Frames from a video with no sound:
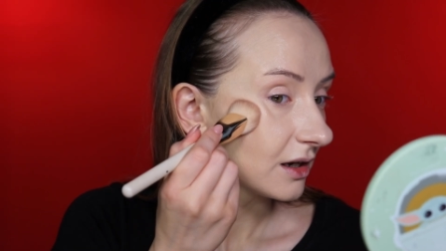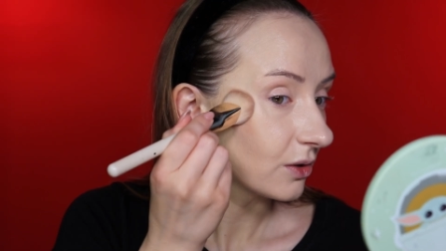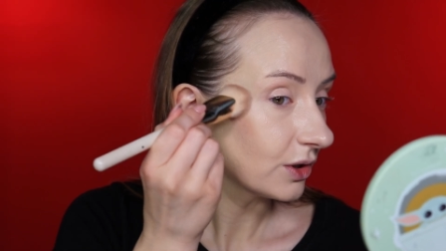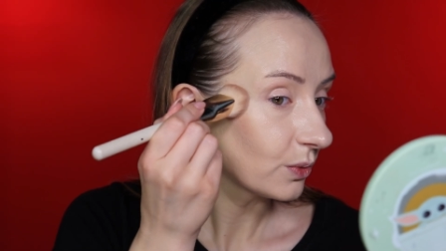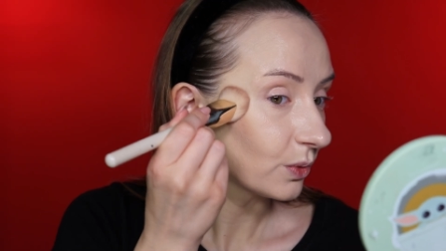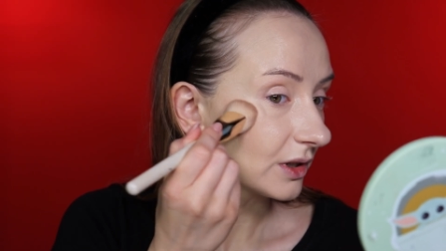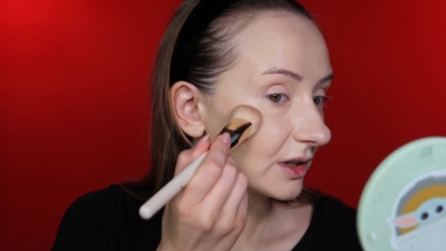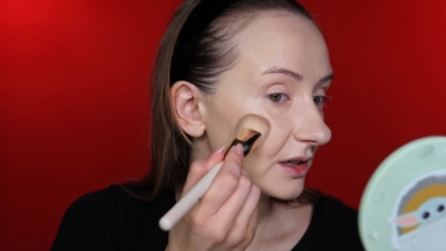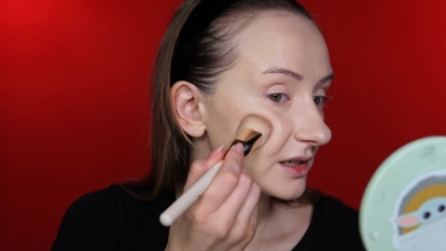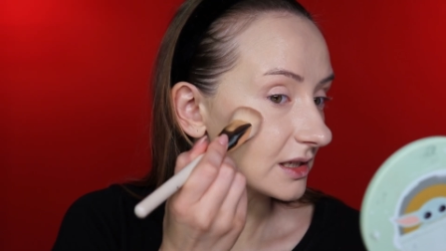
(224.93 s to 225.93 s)
I'm gonna
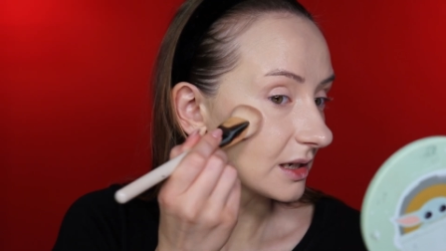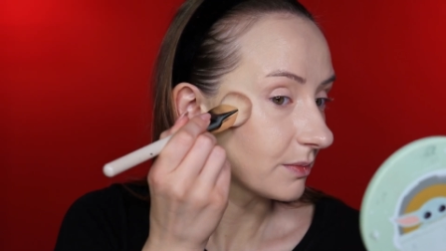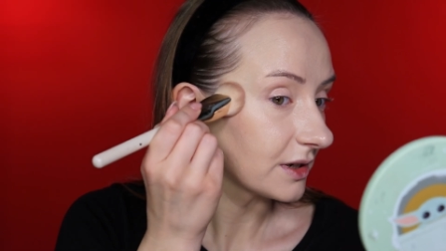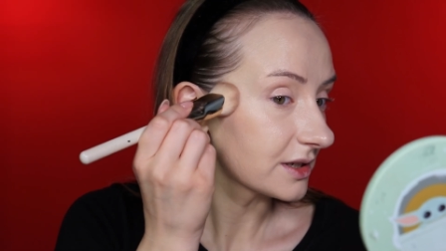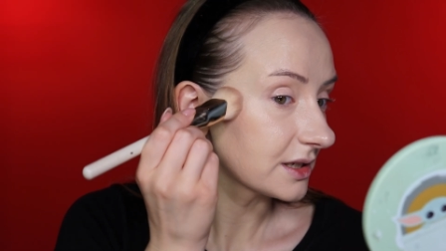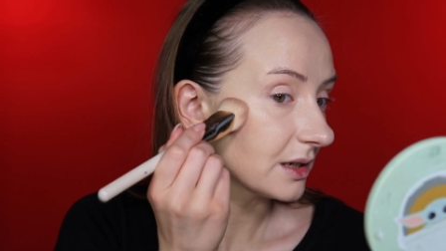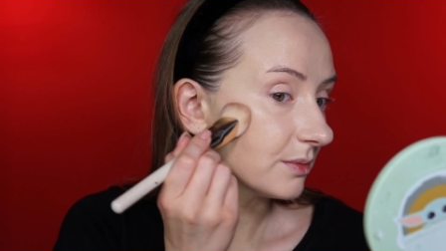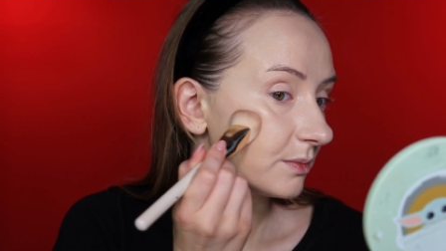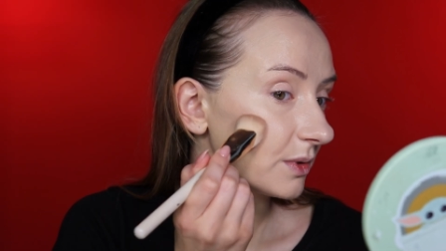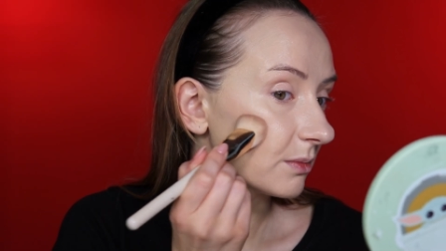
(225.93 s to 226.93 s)
work step by
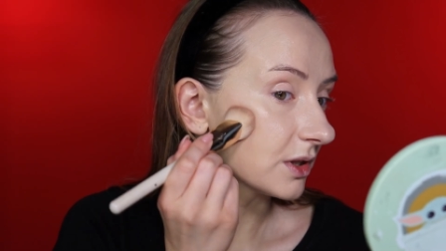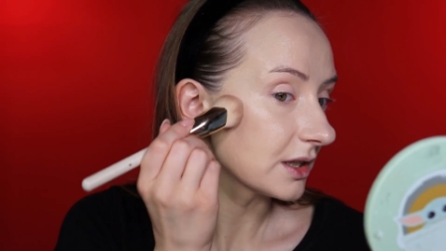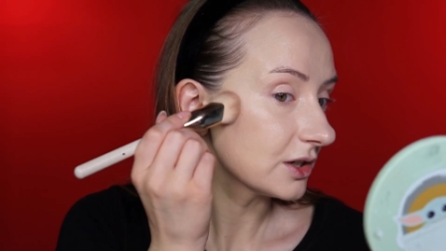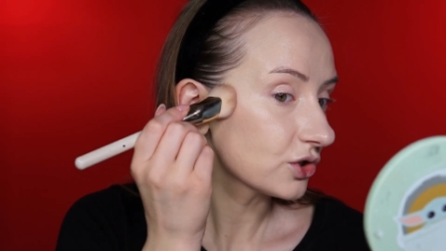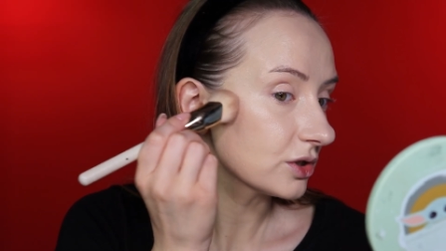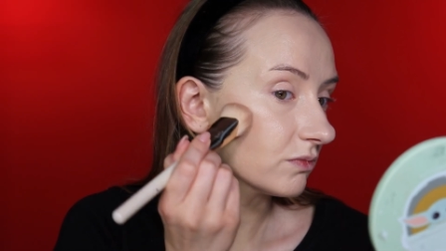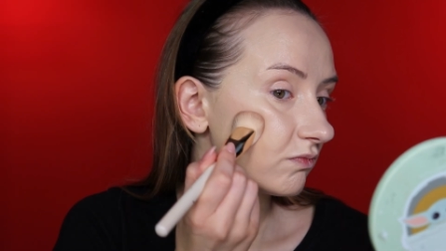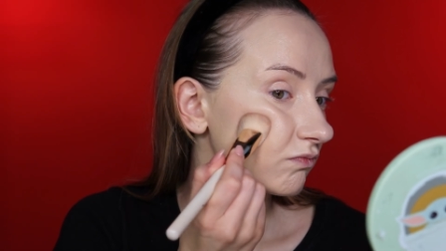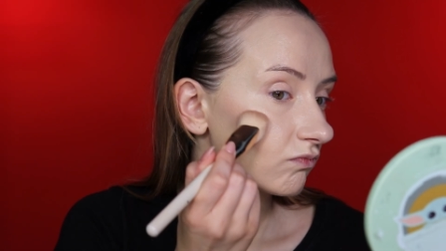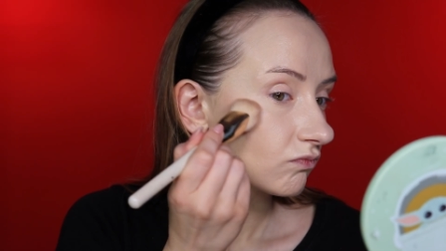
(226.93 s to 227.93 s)
step.
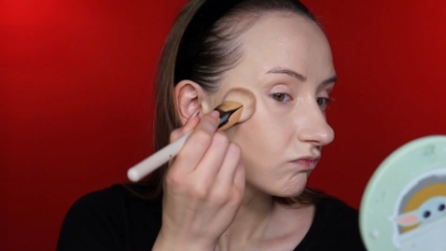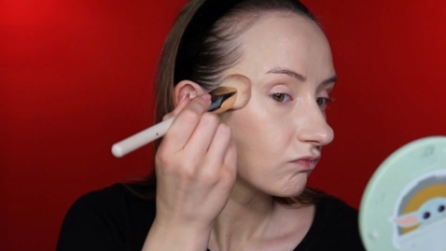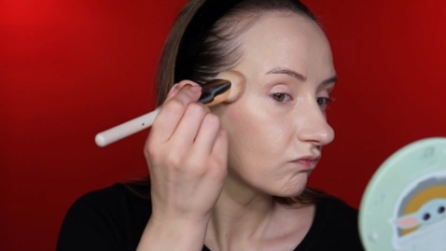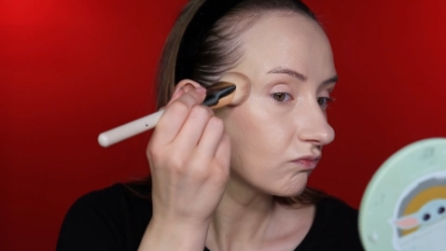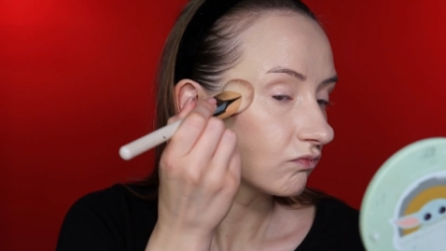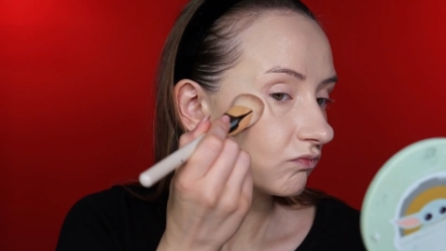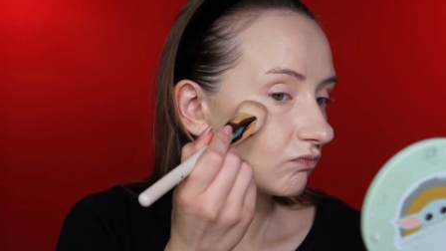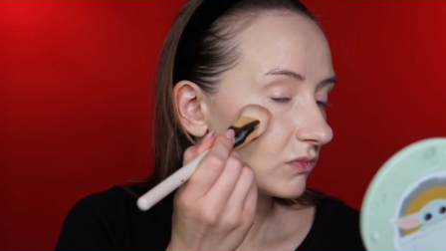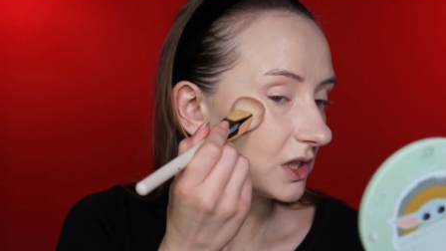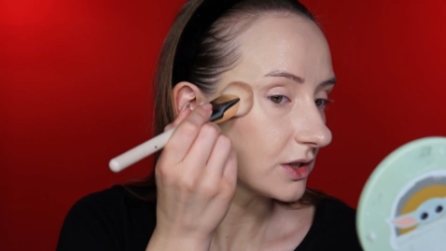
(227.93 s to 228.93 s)
Pigmentation,
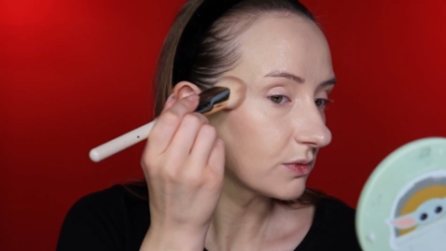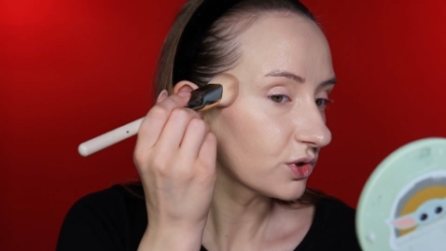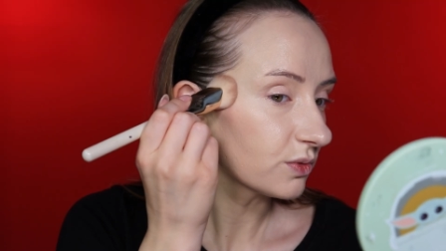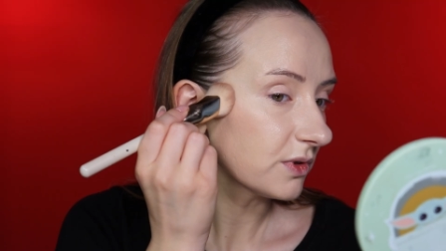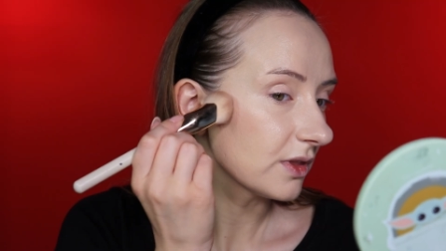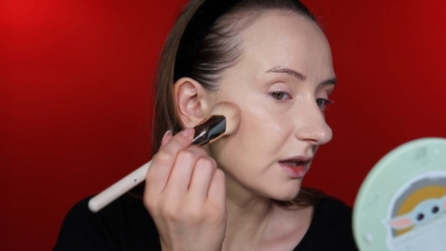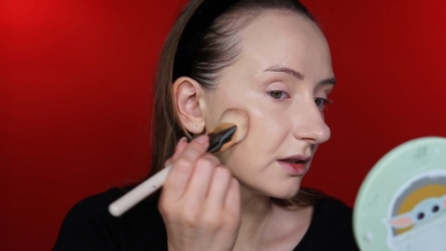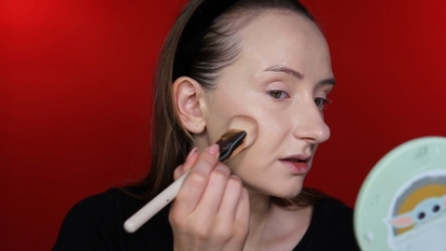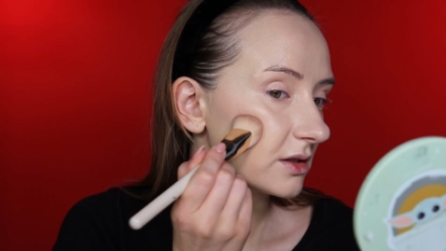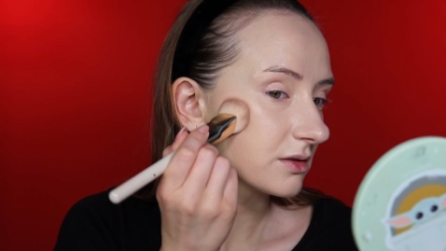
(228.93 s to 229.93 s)
it seems to me
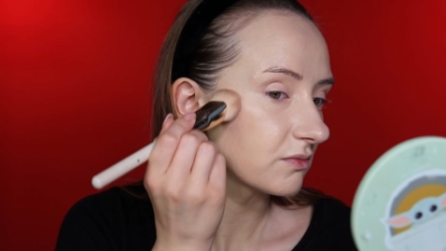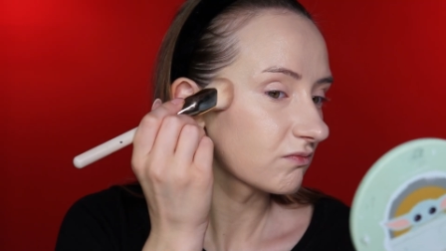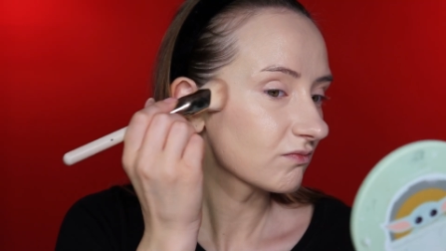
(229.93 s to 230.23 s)
that it's